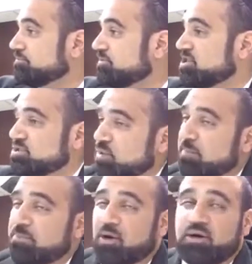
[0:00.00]
This is
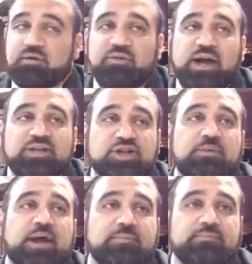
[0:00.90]
one part of Yirat
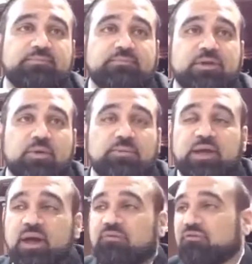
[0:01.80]
Shamayim. You will be
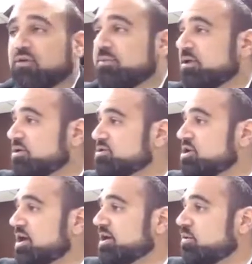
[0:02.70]
careful because you're
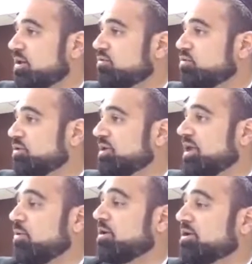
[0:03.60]
not going to want to ruin it. You're
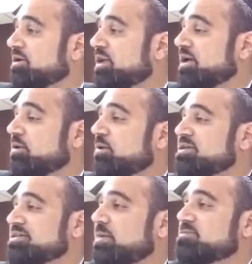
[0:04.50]
not going to want
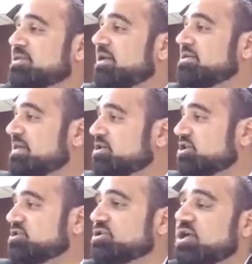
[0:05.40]
to skip study
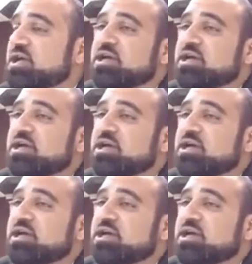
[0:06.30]
sessions.